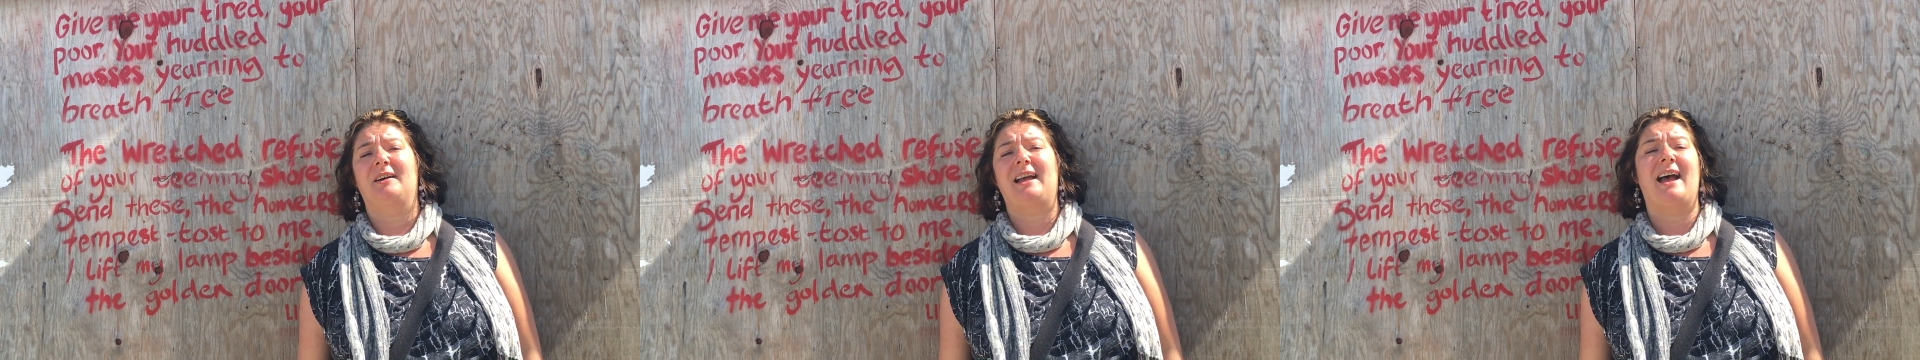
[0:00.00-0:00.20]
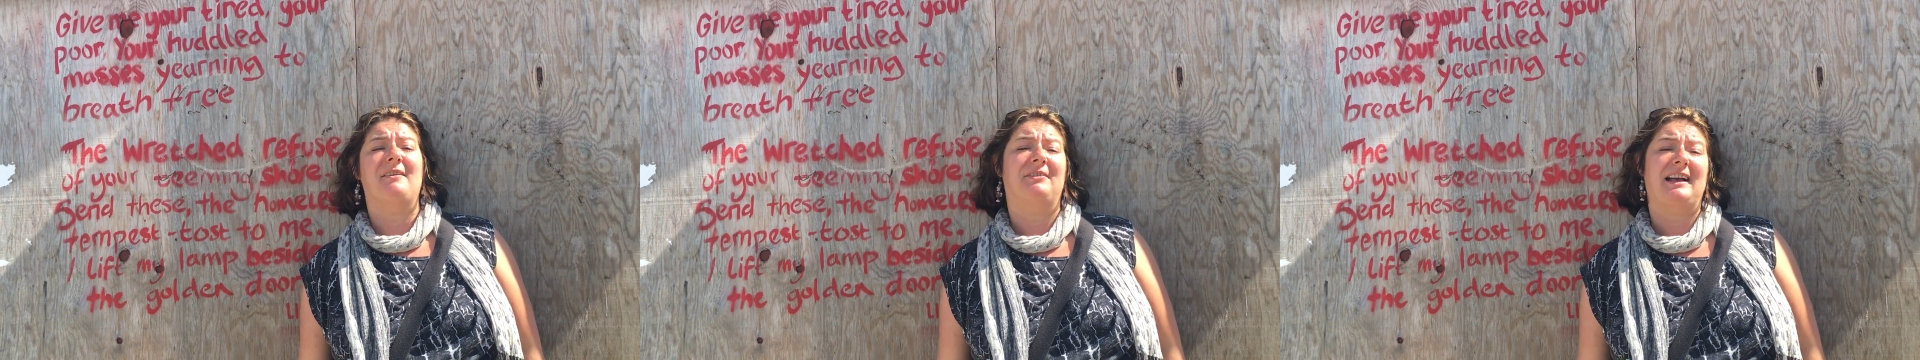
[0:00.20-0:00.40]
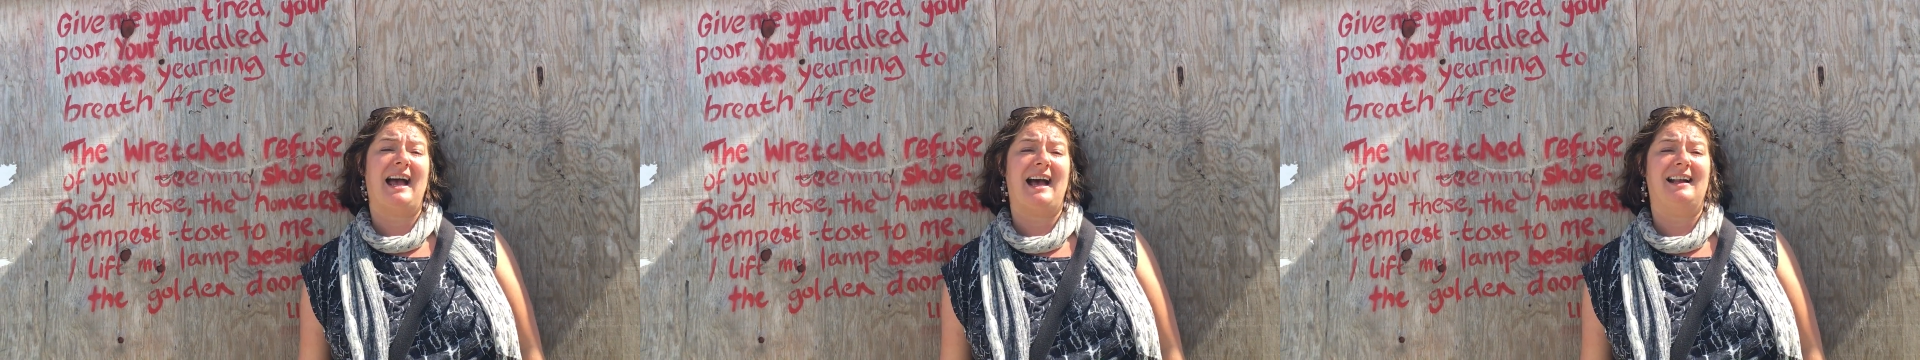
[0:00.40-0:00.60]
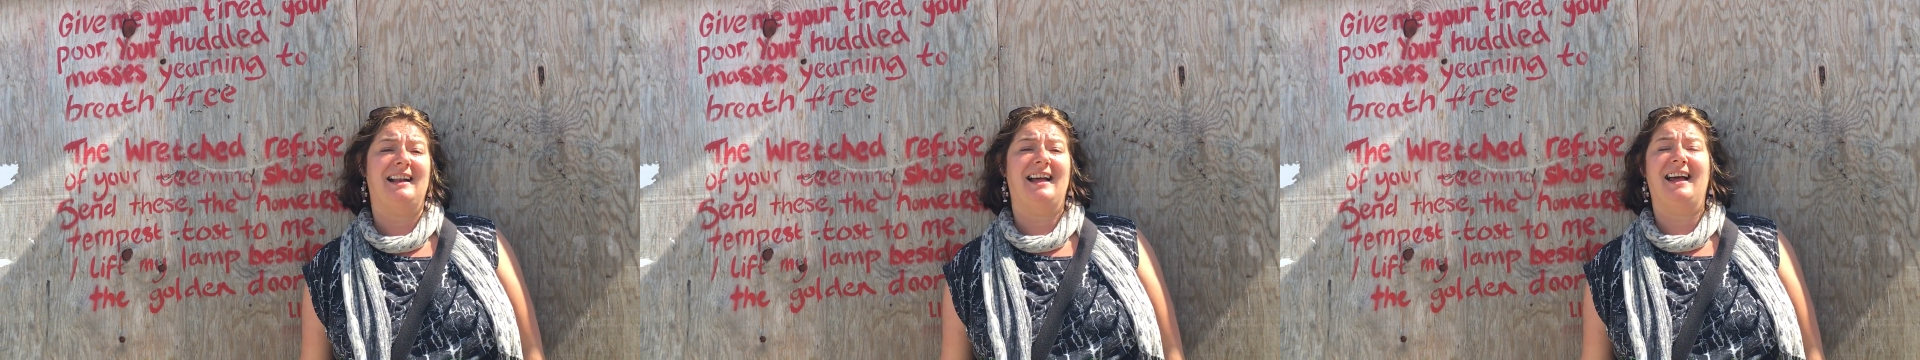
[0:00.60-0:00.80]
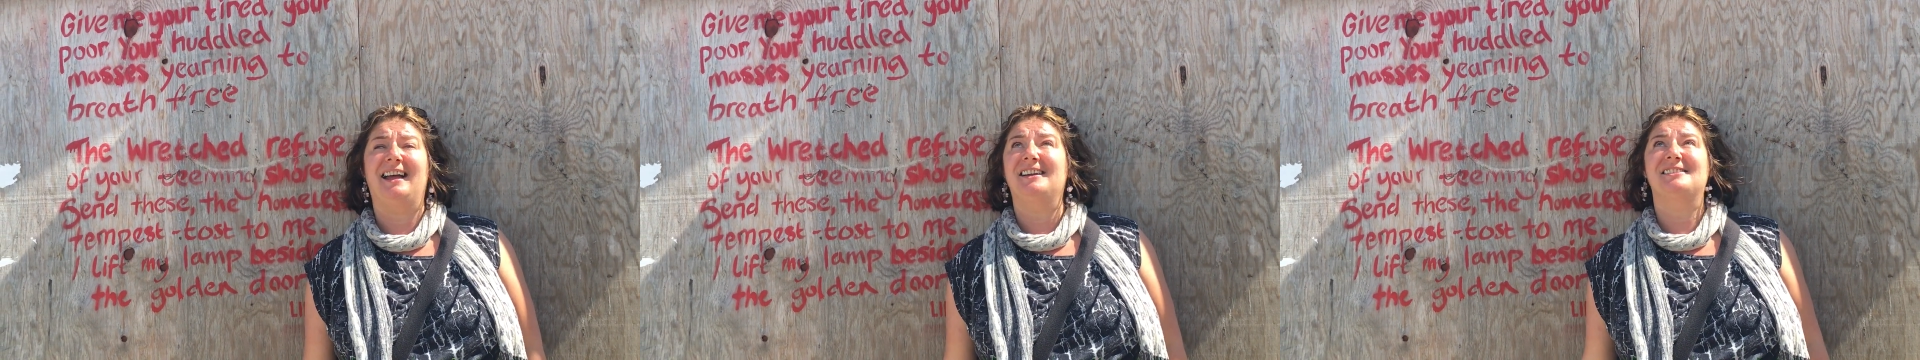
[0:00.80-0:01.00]
Care for
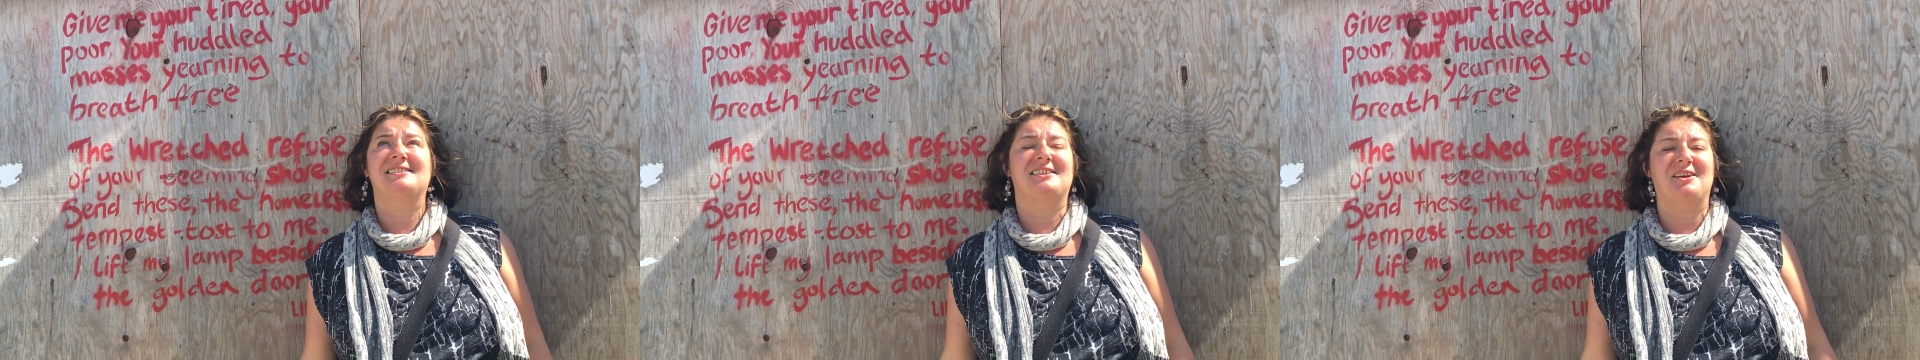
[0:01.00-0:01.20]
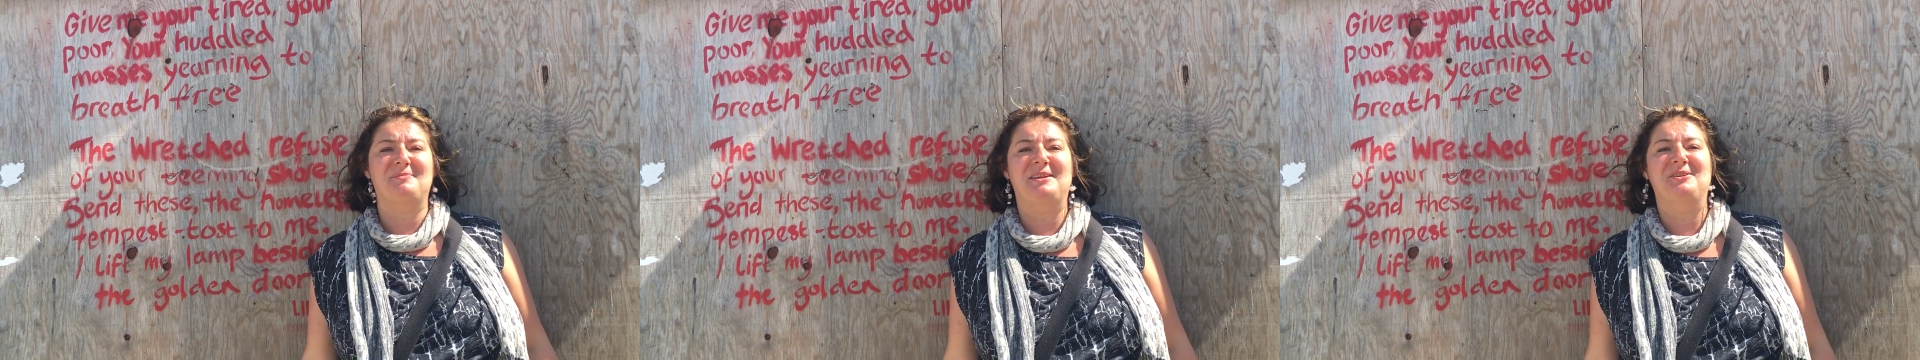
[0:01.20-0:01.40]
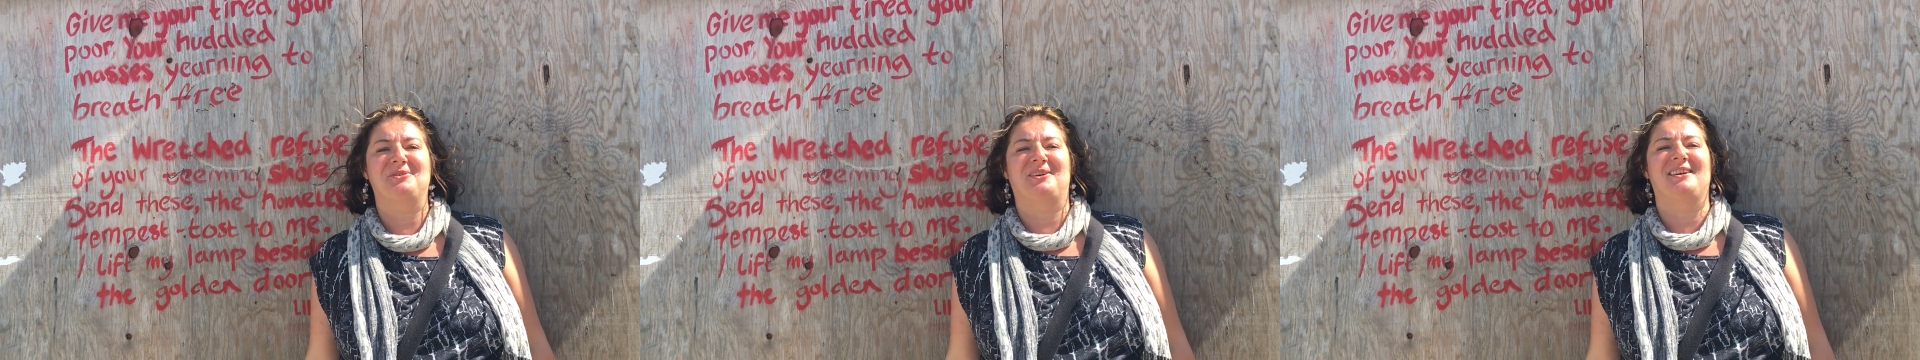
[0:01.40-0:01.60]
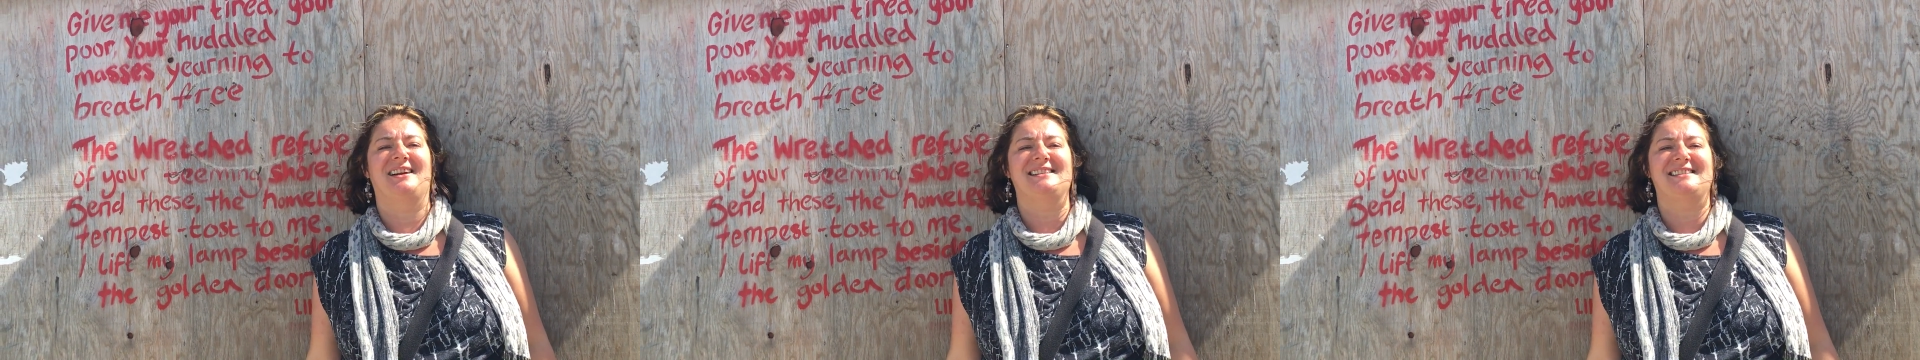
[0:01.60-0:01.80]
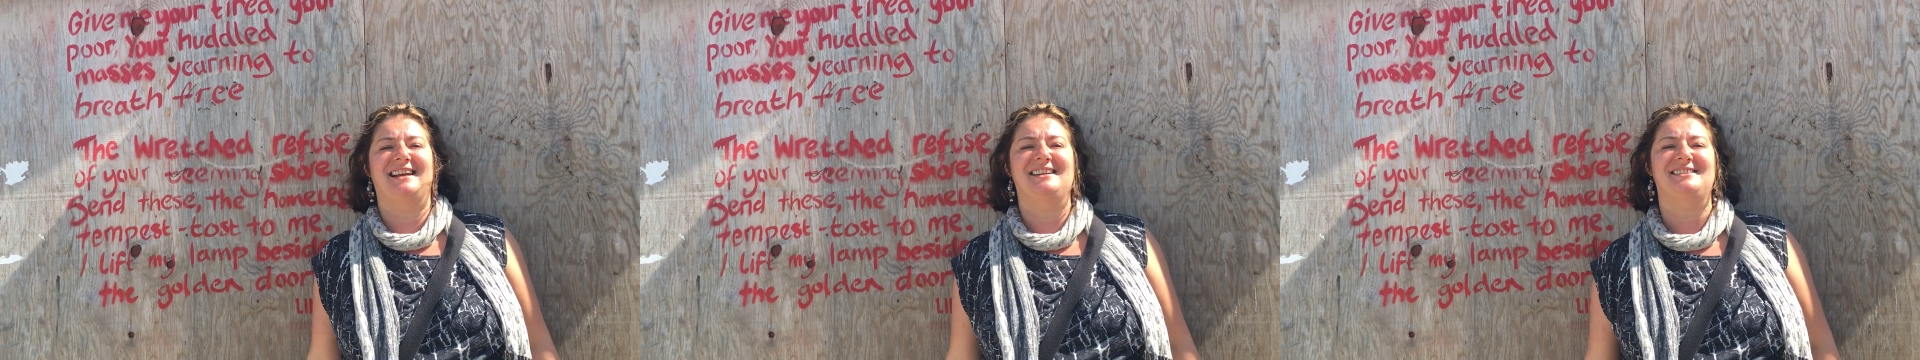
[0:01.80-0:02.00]
Calais, so many
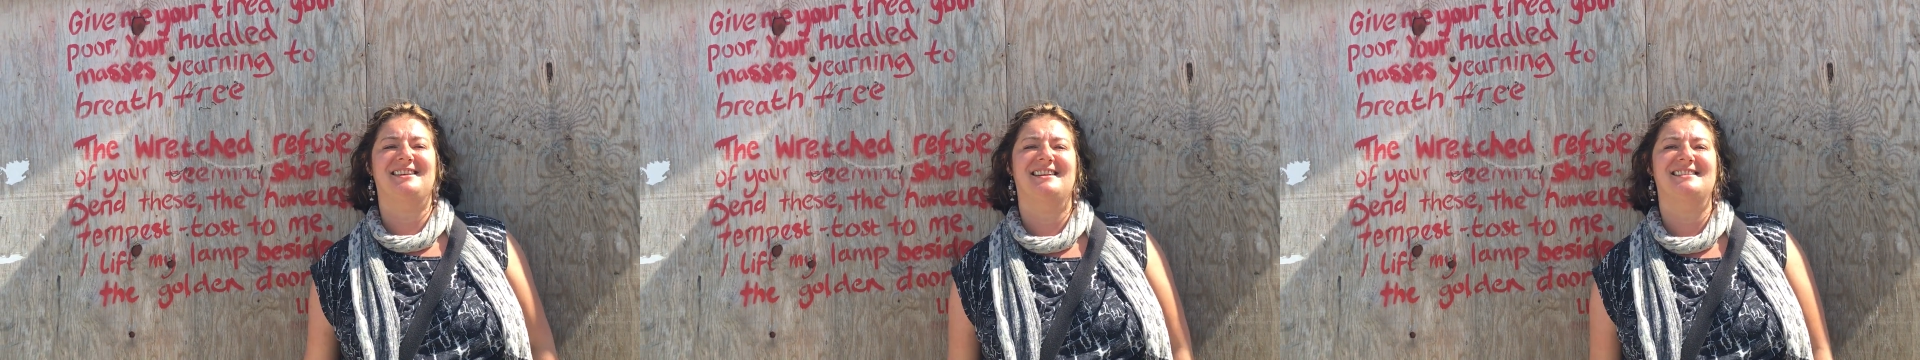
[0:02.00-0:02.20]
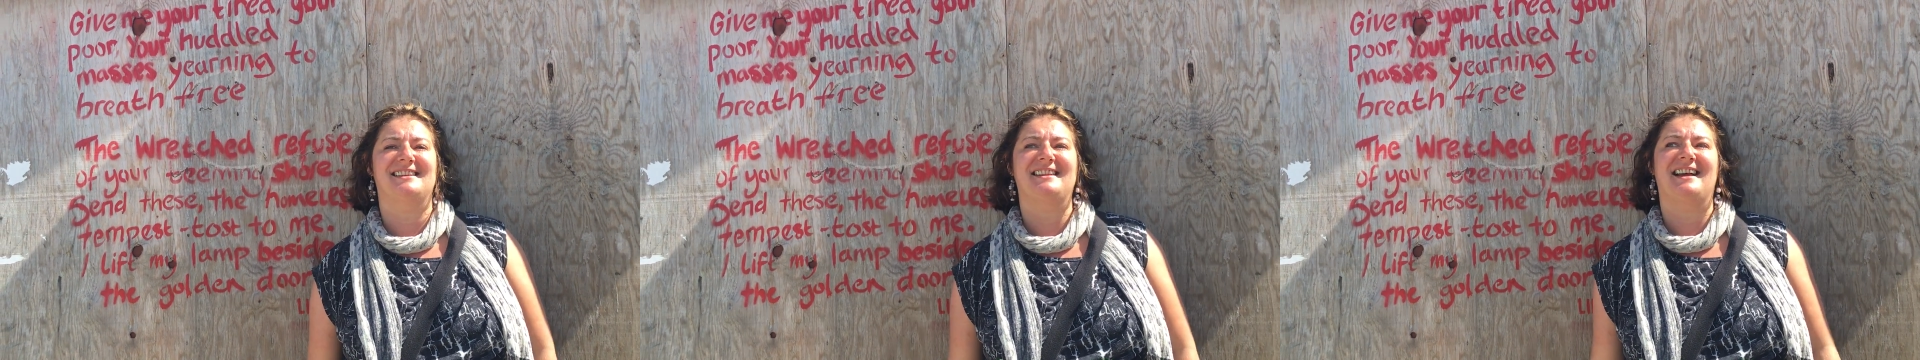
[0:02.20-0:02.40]
organisations,